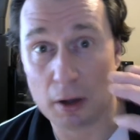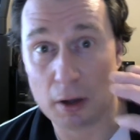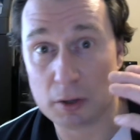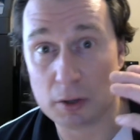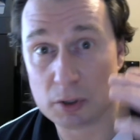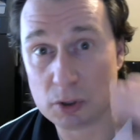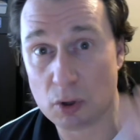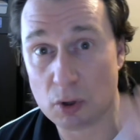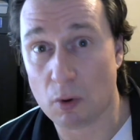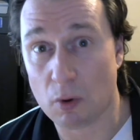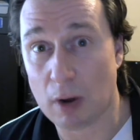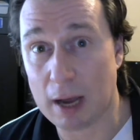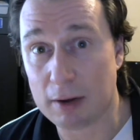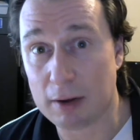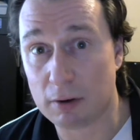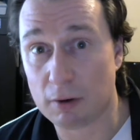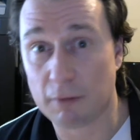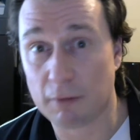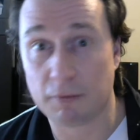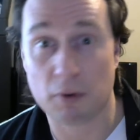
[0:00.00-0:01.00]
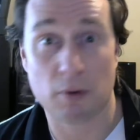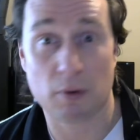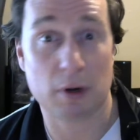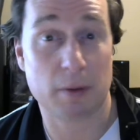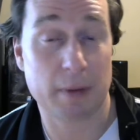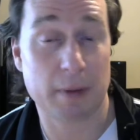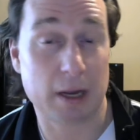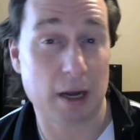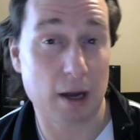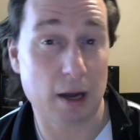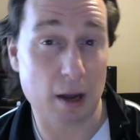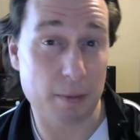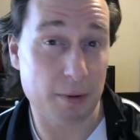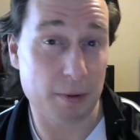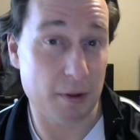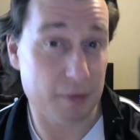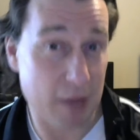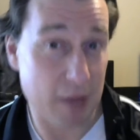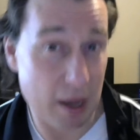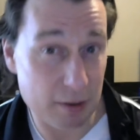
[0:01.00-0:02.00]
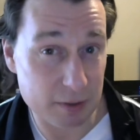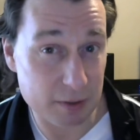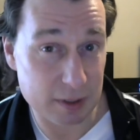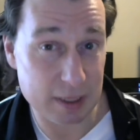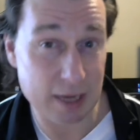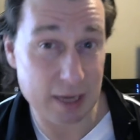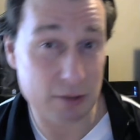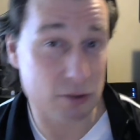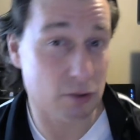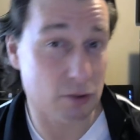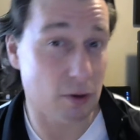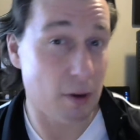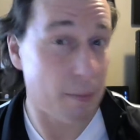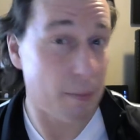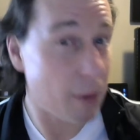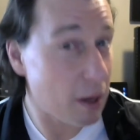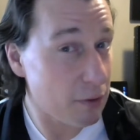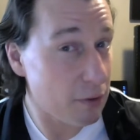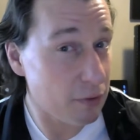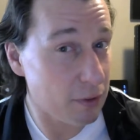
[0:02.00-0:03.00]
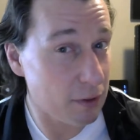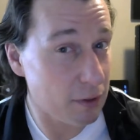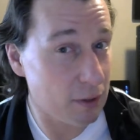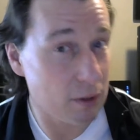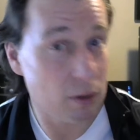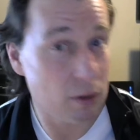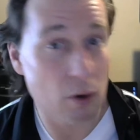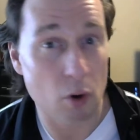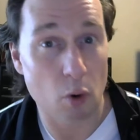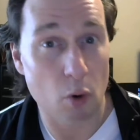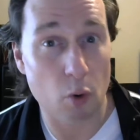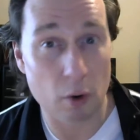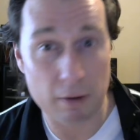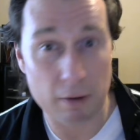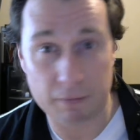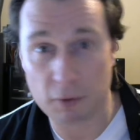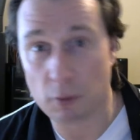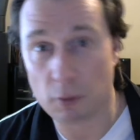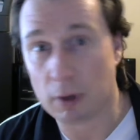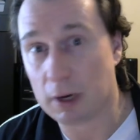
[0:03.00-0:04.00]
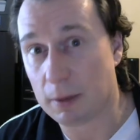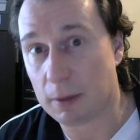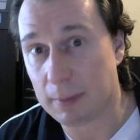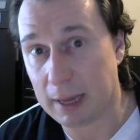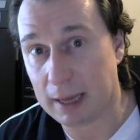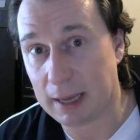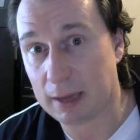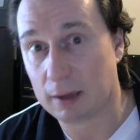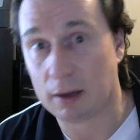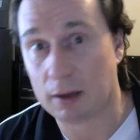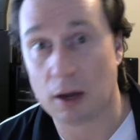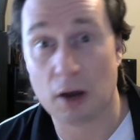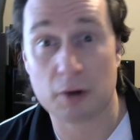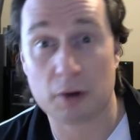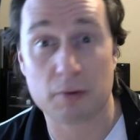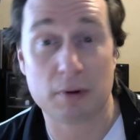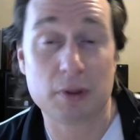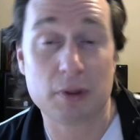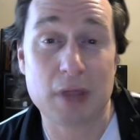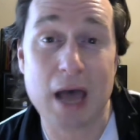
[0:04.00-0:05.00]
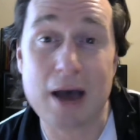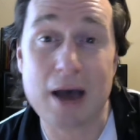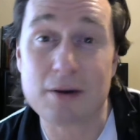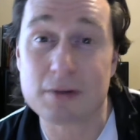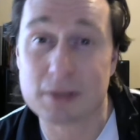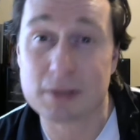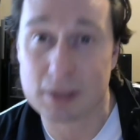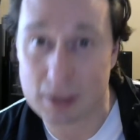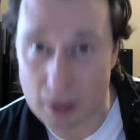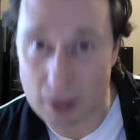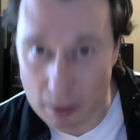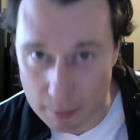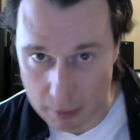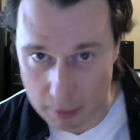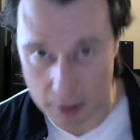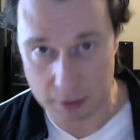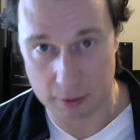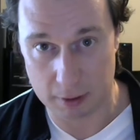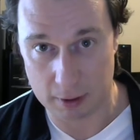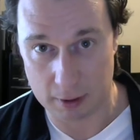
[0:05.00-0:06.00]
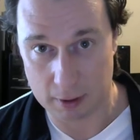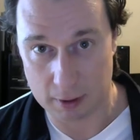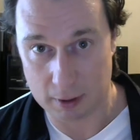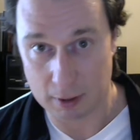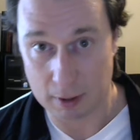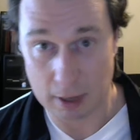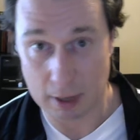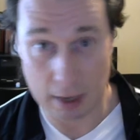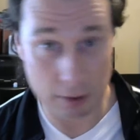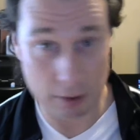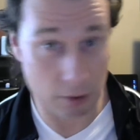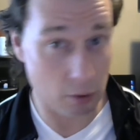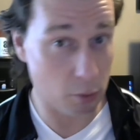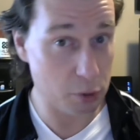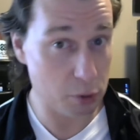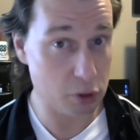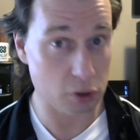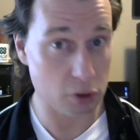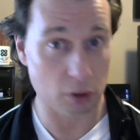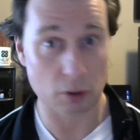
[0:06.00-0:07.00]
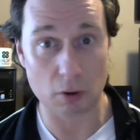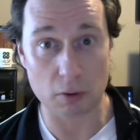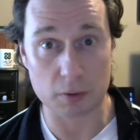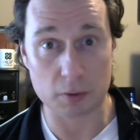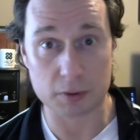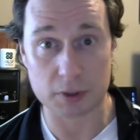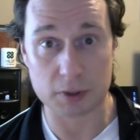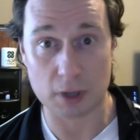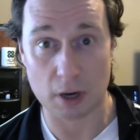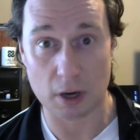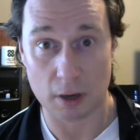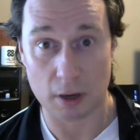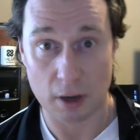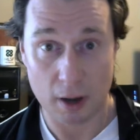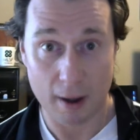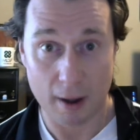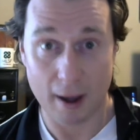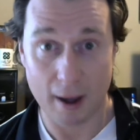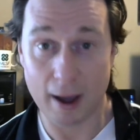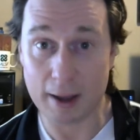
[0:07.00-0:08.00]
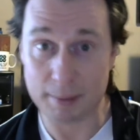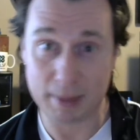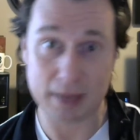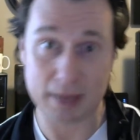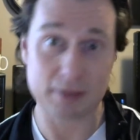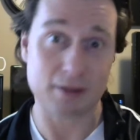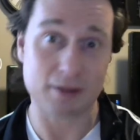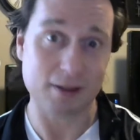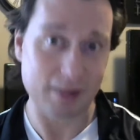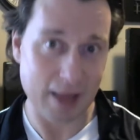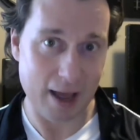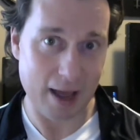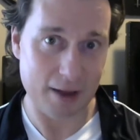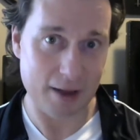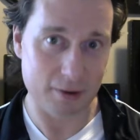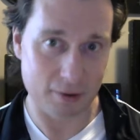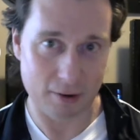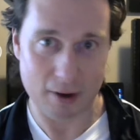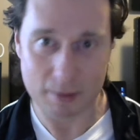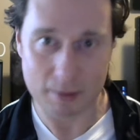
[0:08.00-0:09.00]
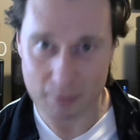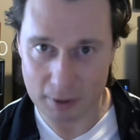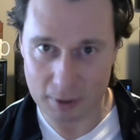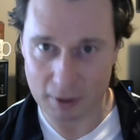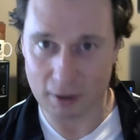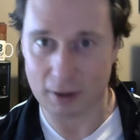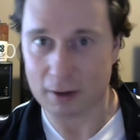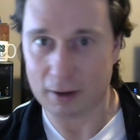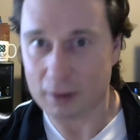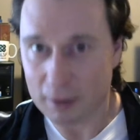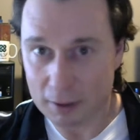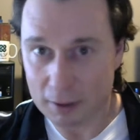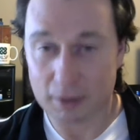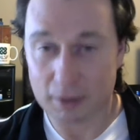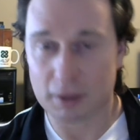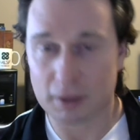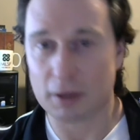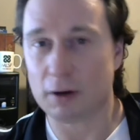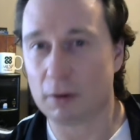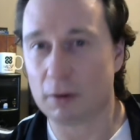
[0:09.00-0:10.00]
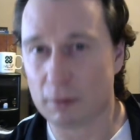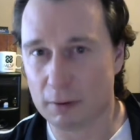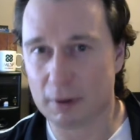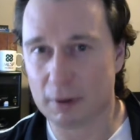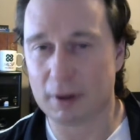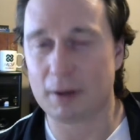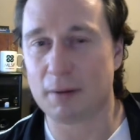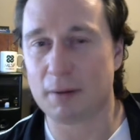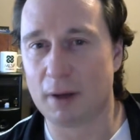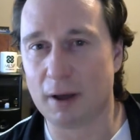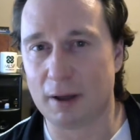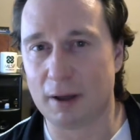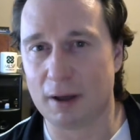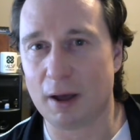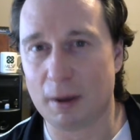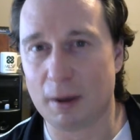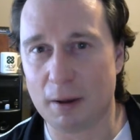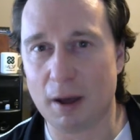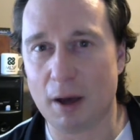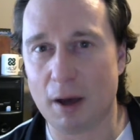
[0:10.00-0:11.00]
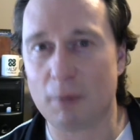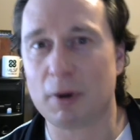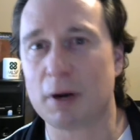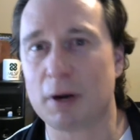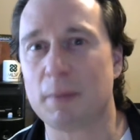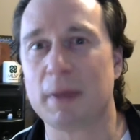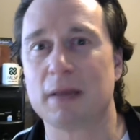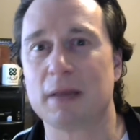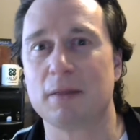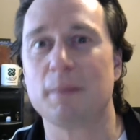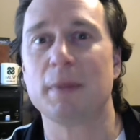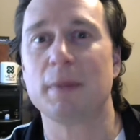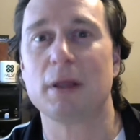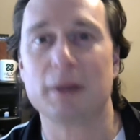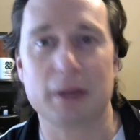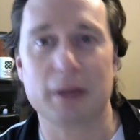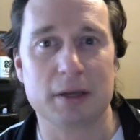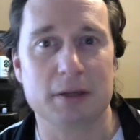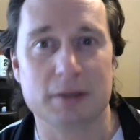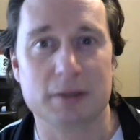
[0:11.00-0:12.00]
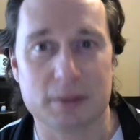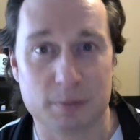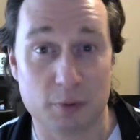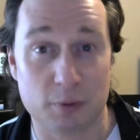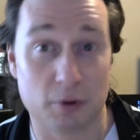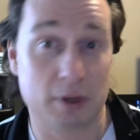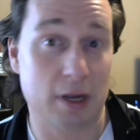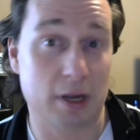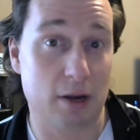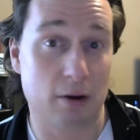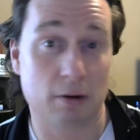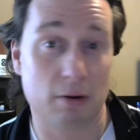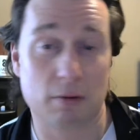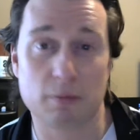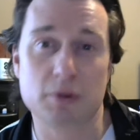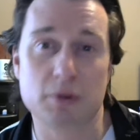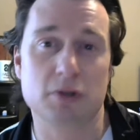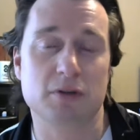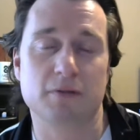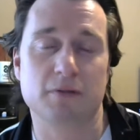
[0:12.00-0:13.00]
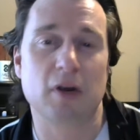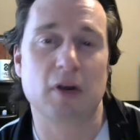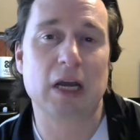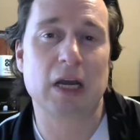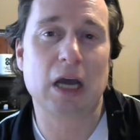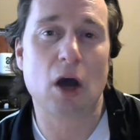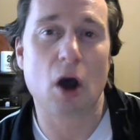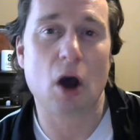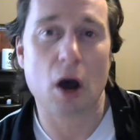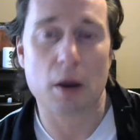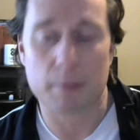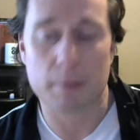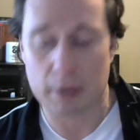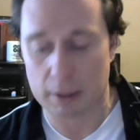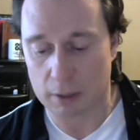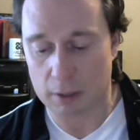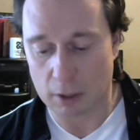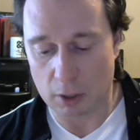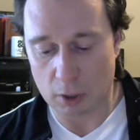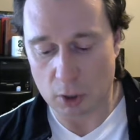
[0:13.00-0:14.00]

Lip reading: So I don't know if you want to make a couple of thousand extra a month or if you want to make 100,000 a month. I don't know what your goals are. I'm in the latter. I'm in the, I want to make the millions per year, which is very common.